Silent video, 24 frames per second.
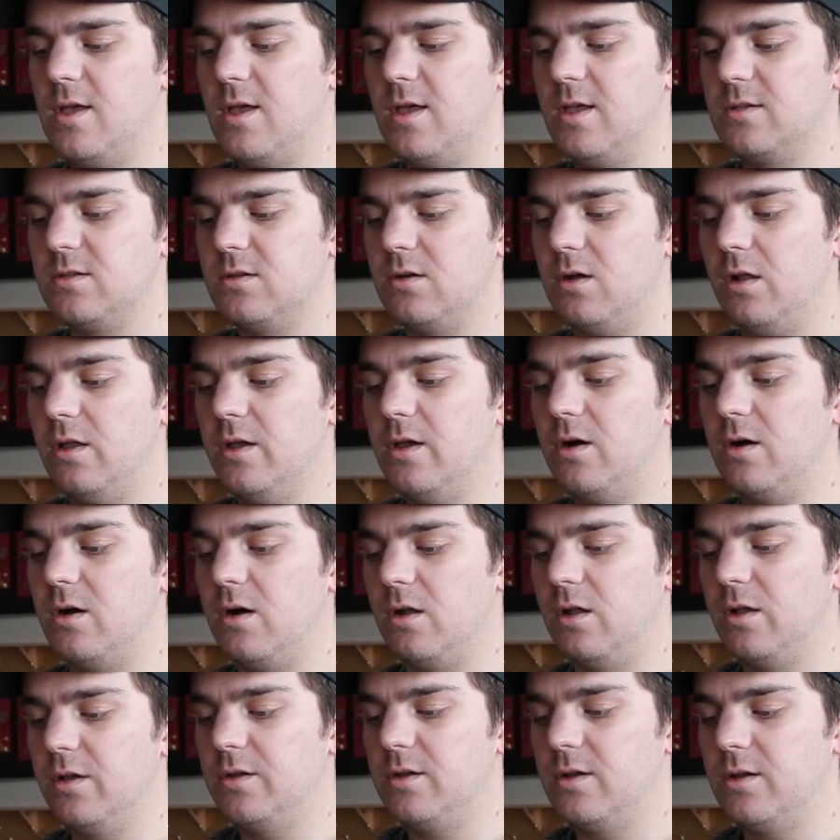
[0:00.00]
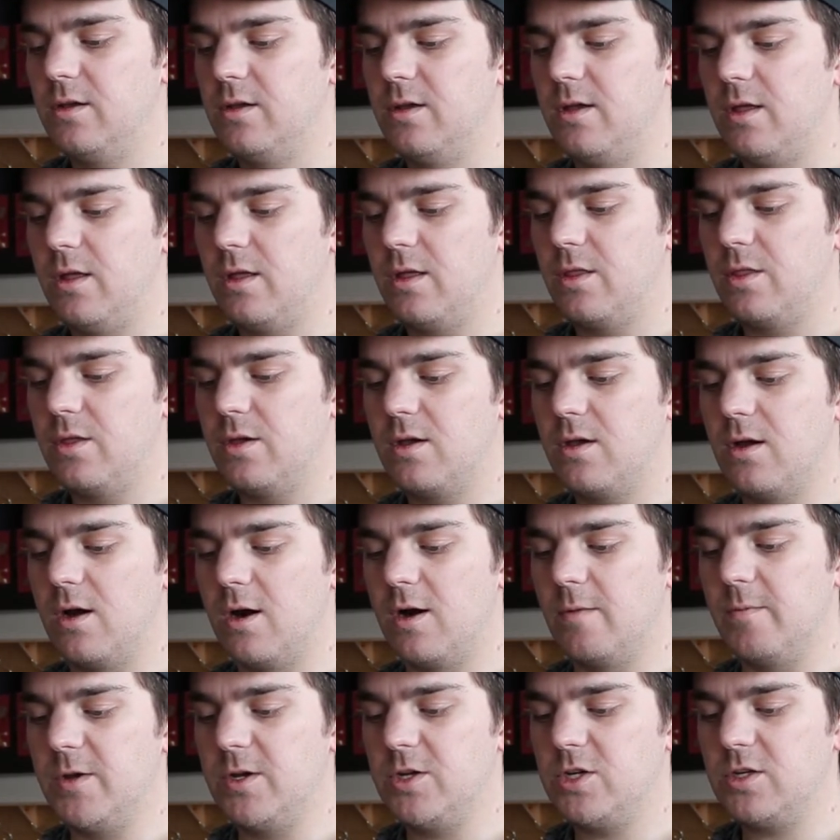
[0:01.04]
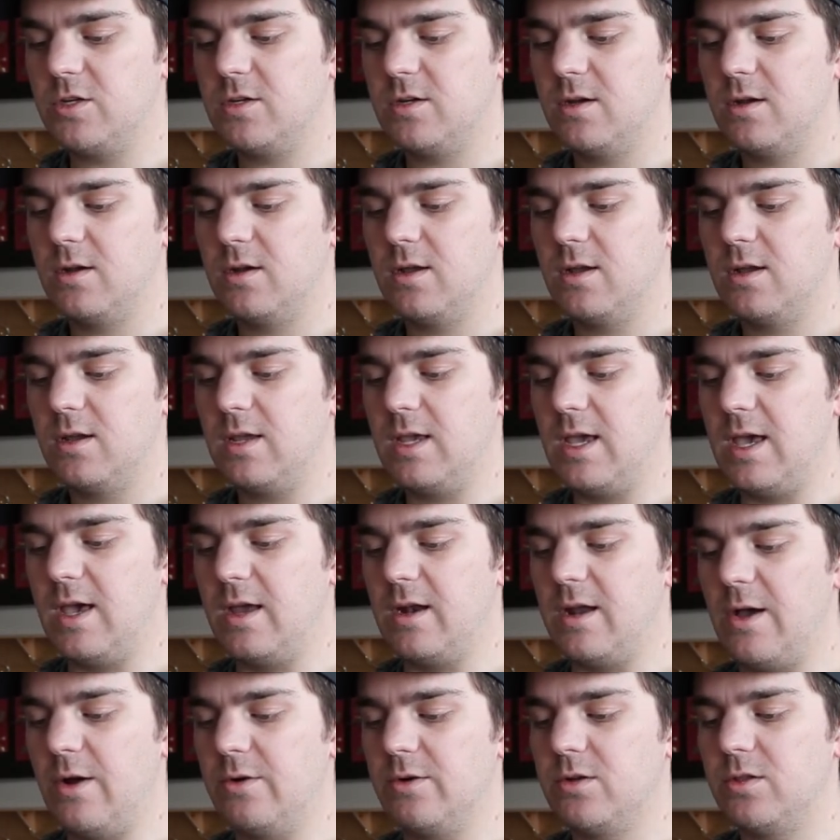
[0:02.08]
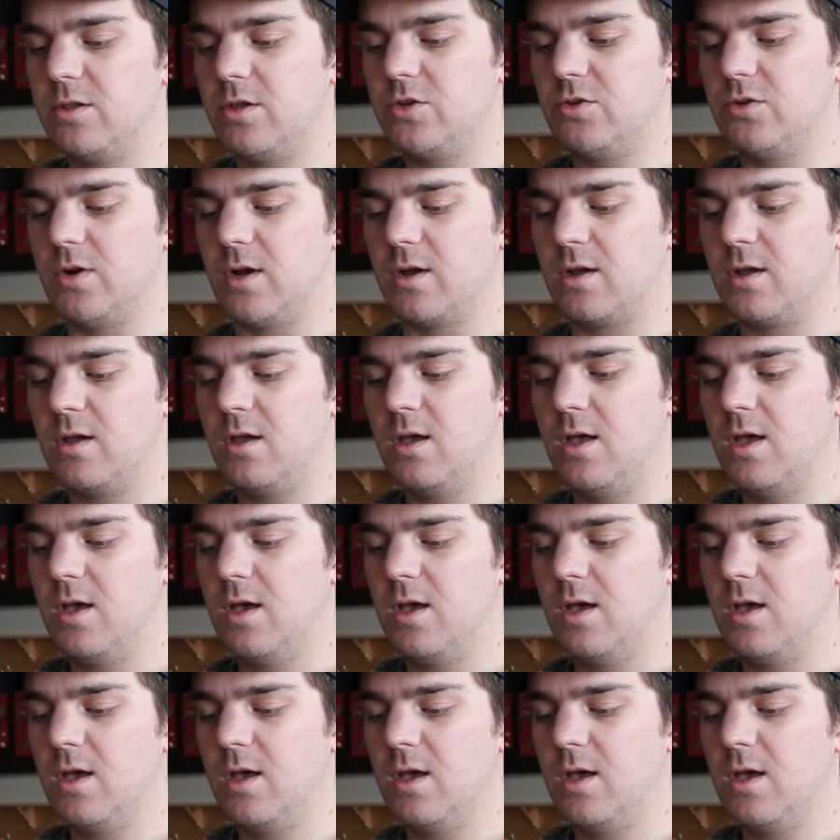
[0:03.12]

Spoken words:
as Loli hauled the garbage can out to the truck.